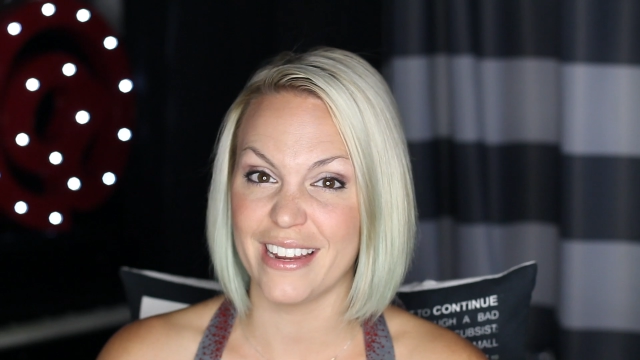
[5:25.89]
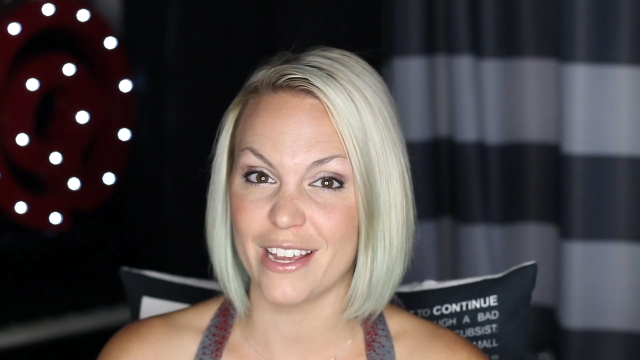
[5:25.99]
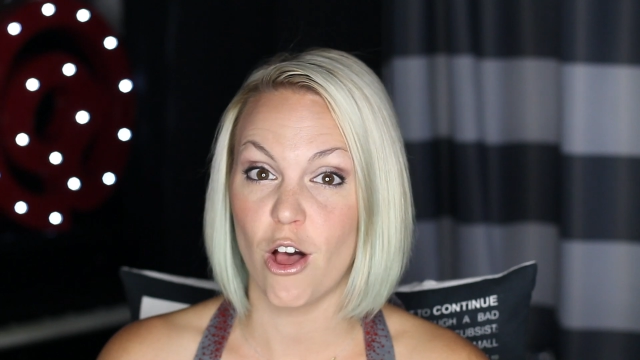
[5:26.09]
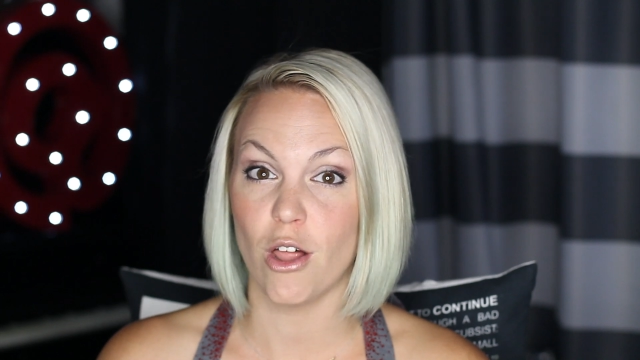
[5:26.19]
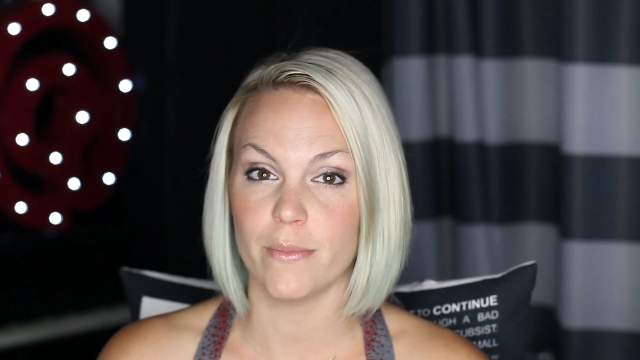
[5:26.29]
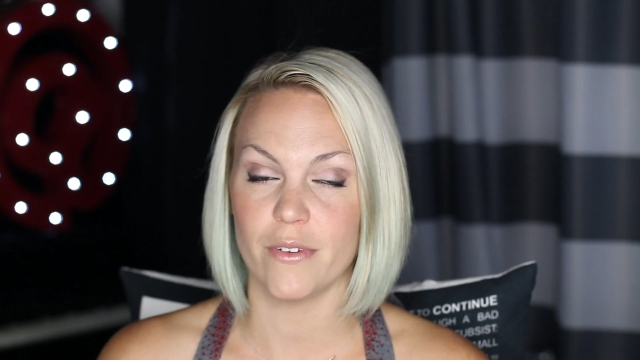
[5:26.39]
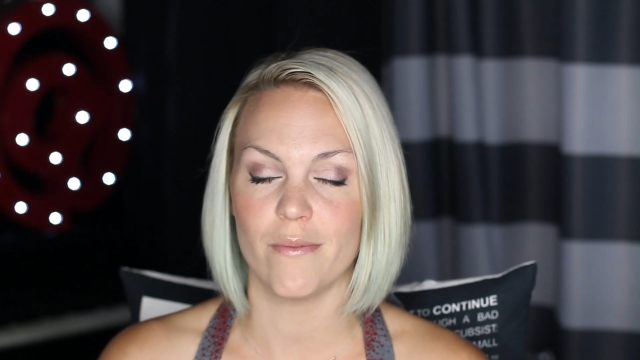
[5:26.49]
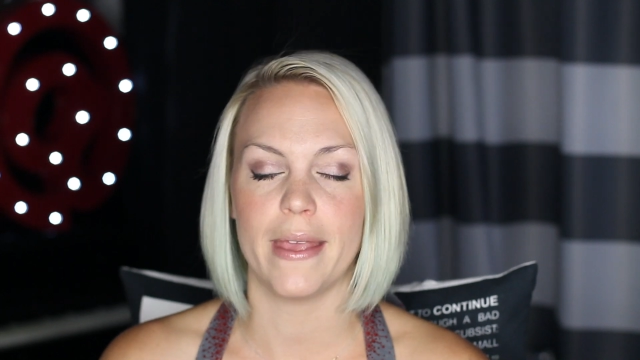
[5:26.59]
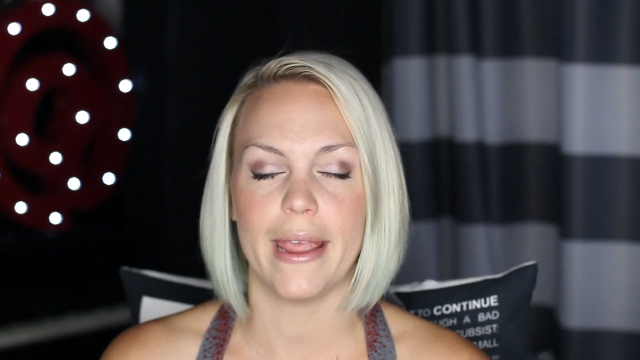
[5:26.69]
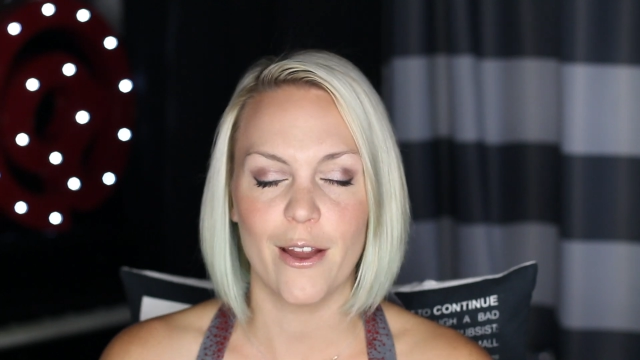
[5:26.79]
He called me
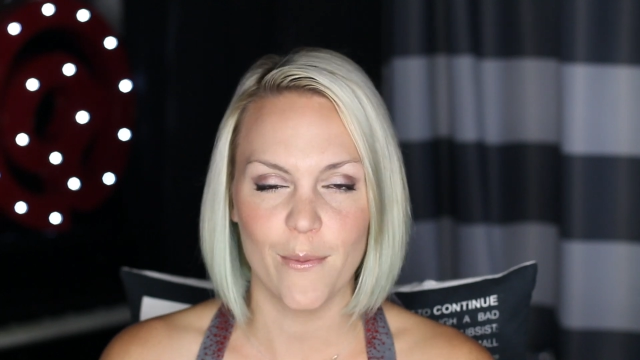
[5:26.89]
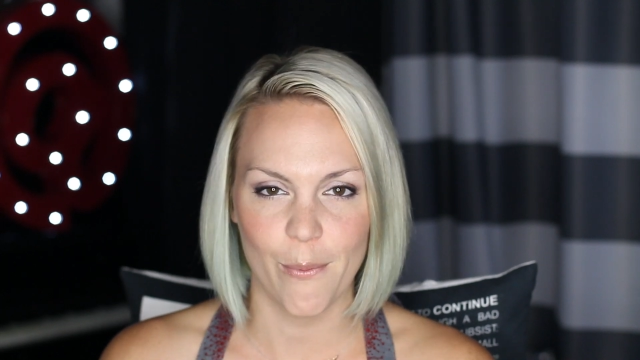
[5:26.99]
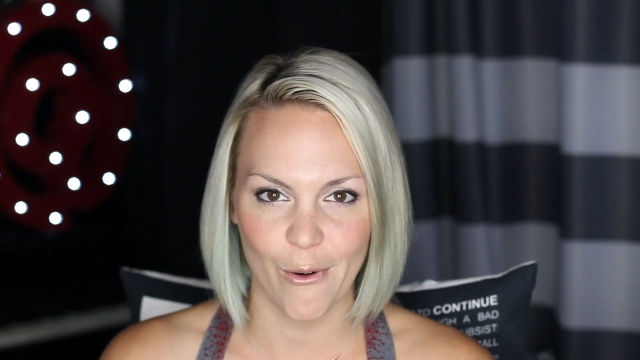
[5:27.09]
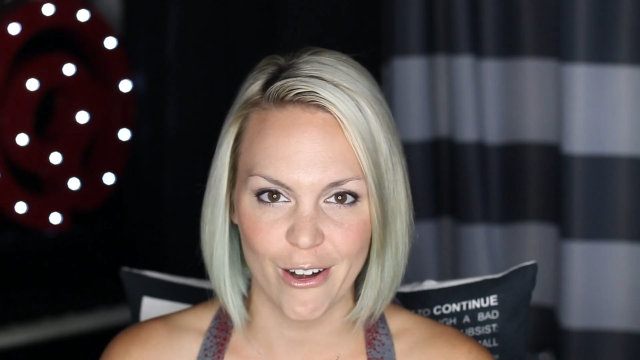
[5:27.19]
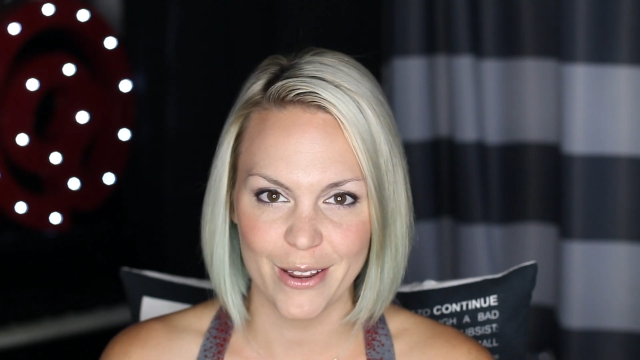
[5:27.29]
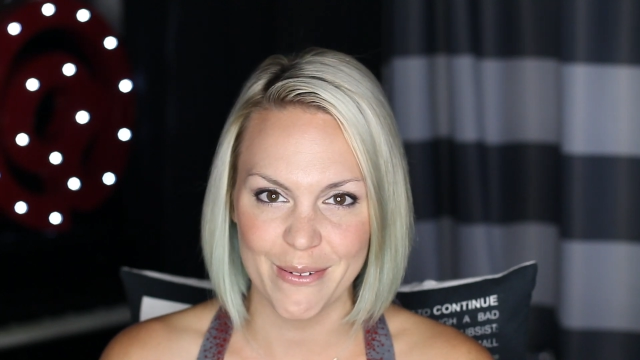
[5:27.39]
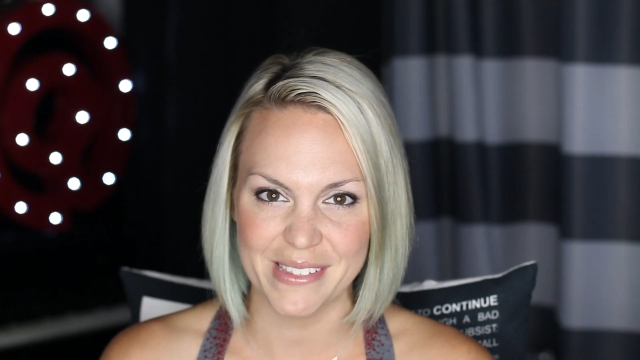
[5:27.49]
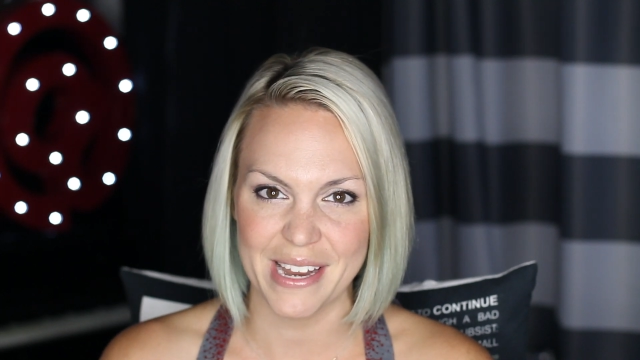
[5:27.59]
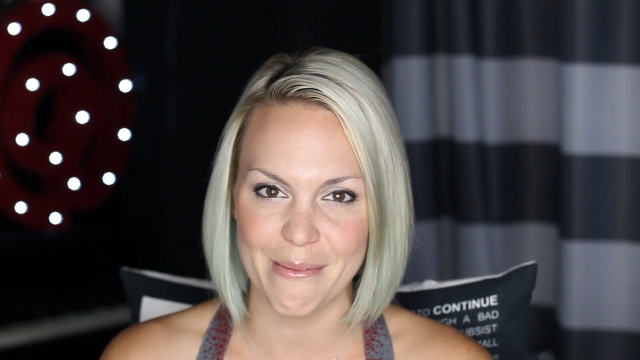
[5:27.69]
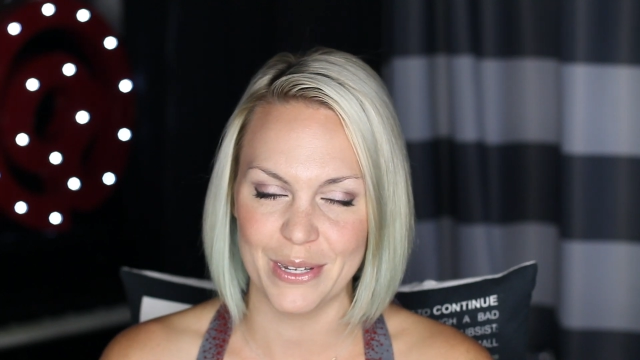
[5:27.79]
from the airport. He
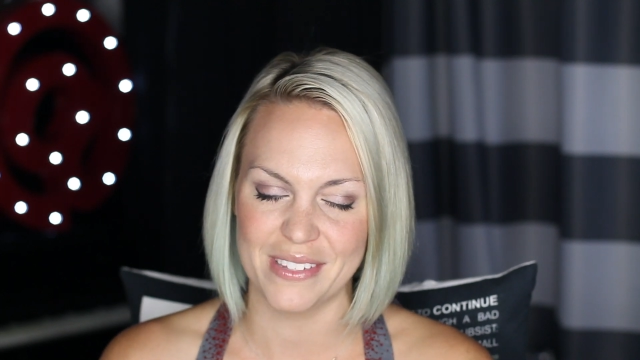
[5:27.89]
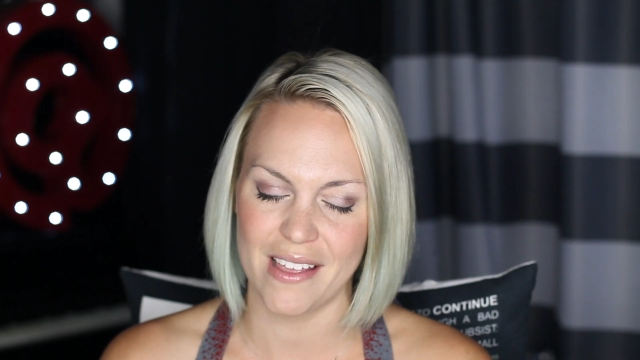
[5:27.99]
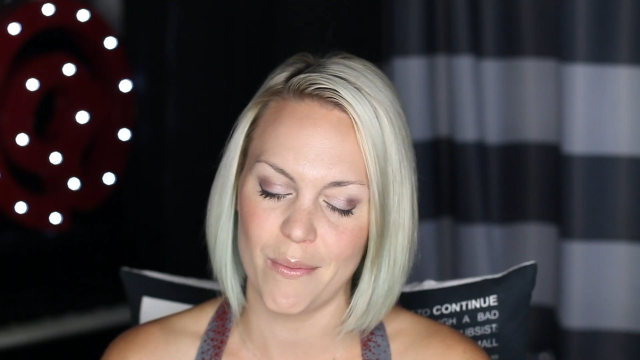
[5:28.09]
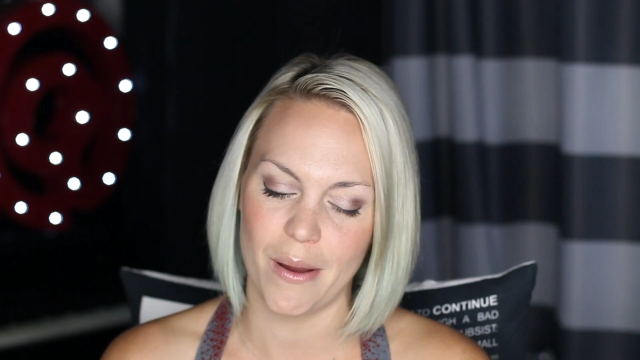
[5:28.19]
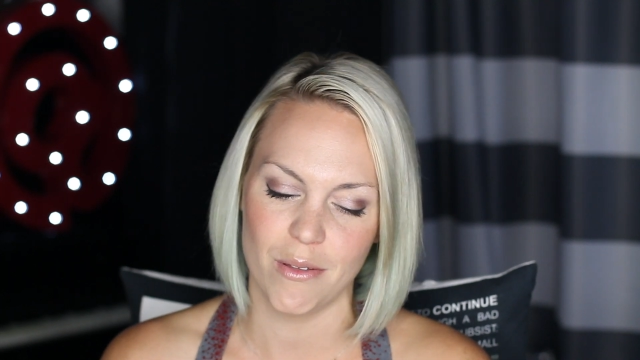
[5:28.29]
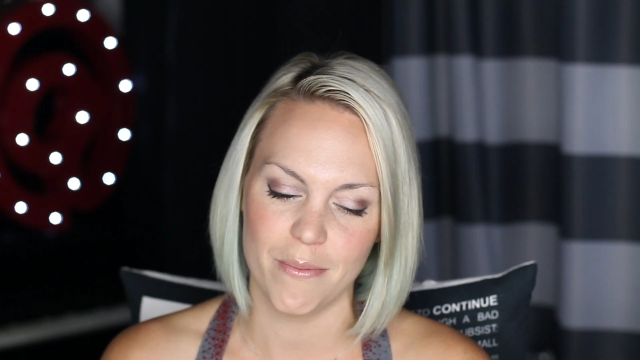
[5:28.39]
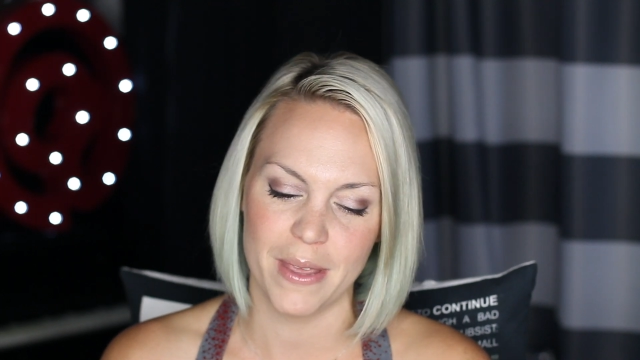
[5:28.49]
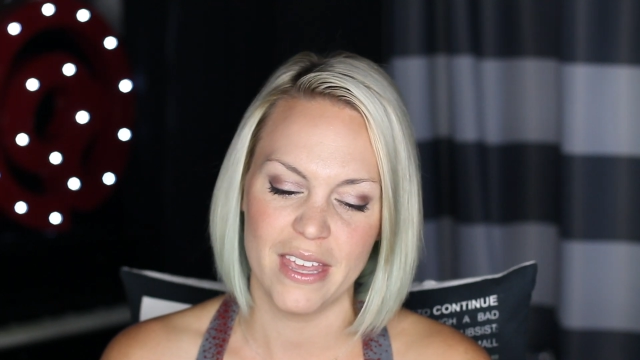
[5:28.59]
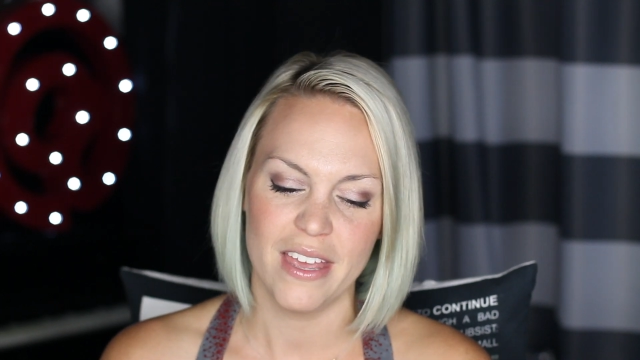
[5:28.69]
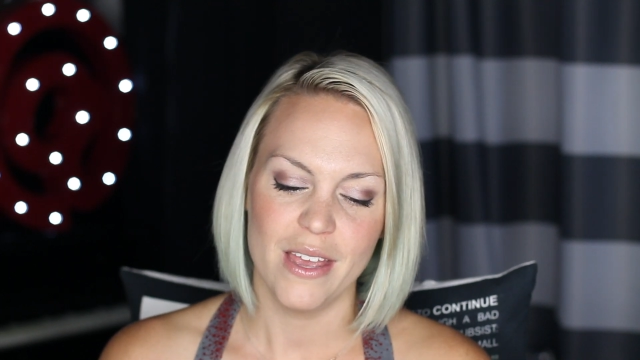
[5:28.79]
wasn't able to celebrate with
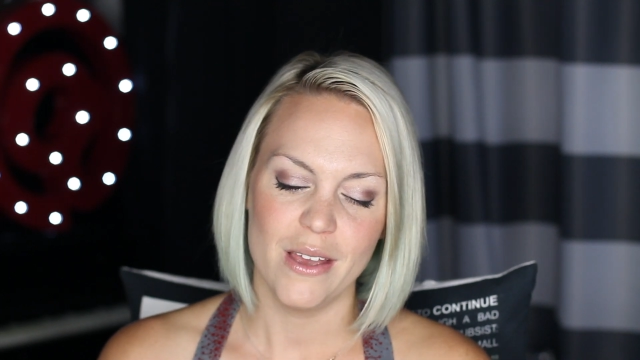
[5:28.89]
me,